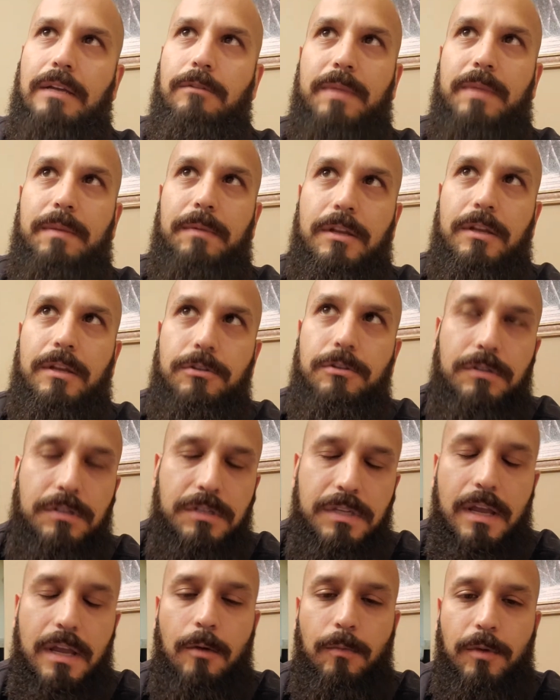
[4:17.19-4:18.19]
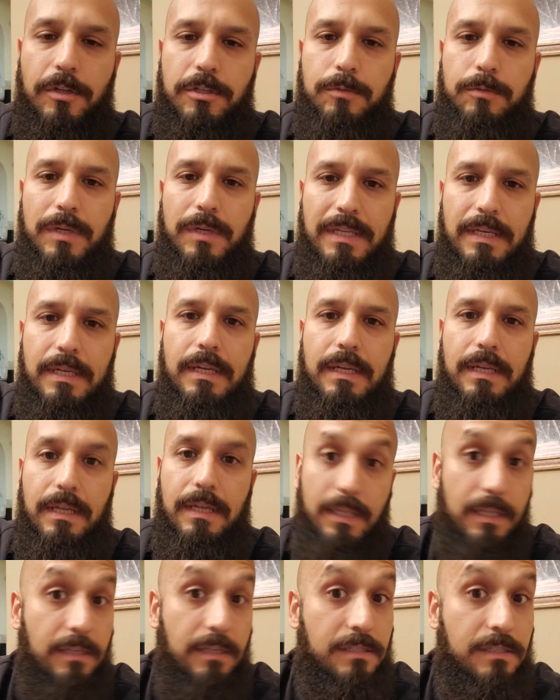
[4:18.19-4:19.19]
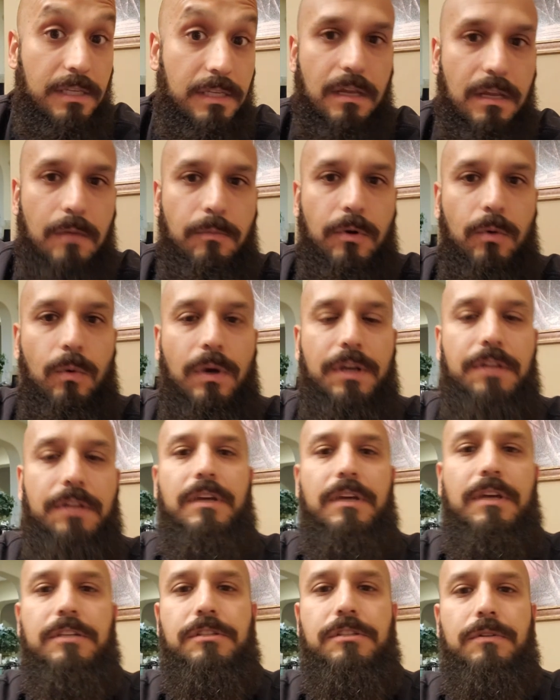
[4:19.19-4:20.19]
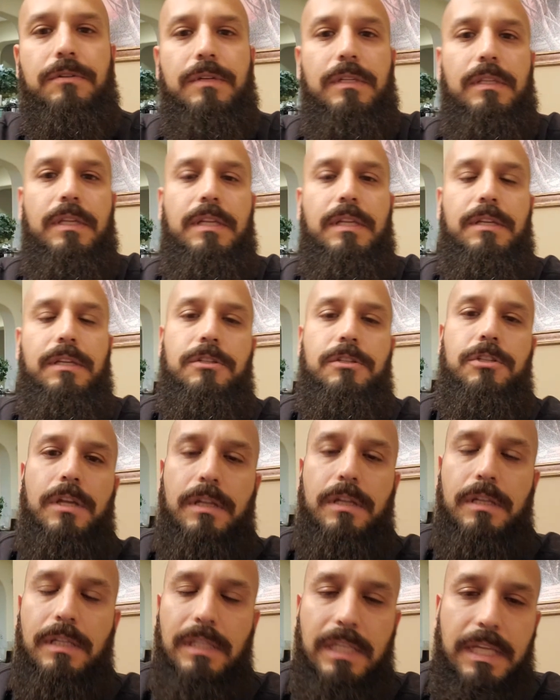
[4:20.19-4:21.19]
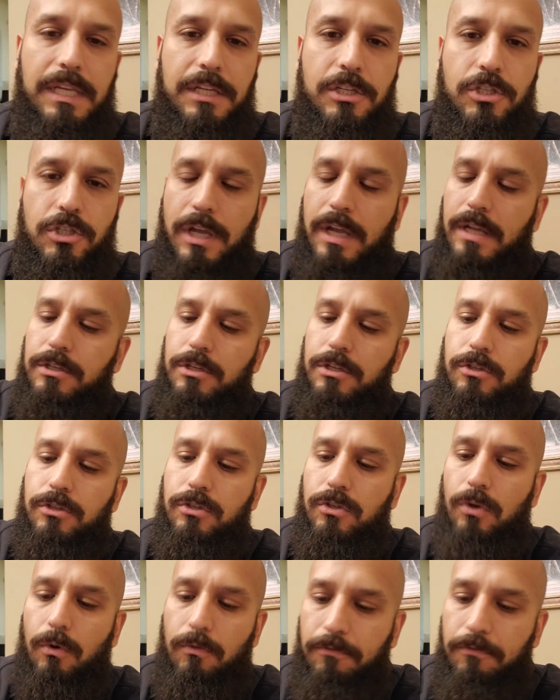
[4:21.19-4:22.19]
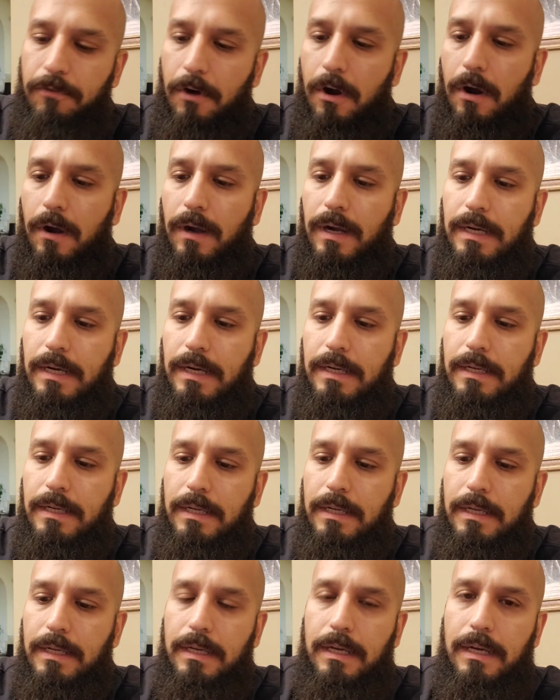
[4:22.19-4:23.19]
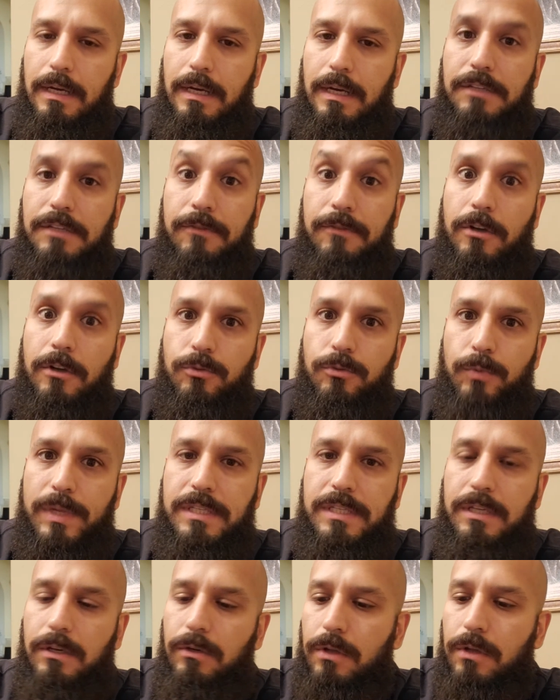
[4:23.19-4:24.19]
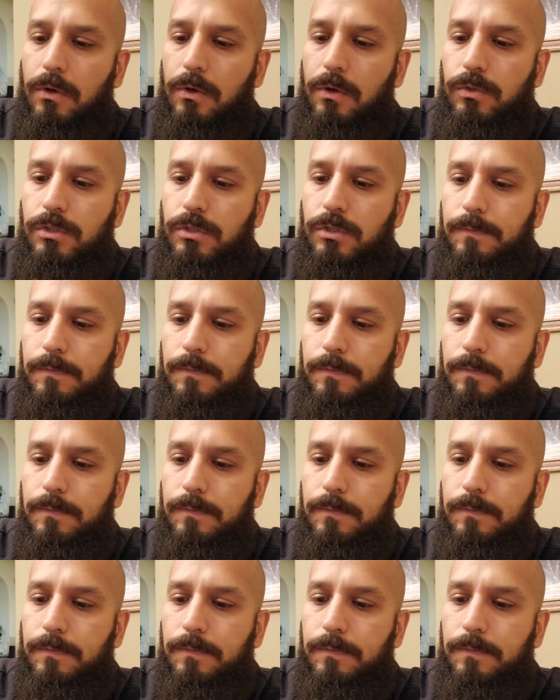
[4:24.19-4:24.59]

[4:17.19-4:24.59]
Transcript: Maybe I shouldn't say how much, but he is the #1 investor in XCHANGE so far, as far as retail goes.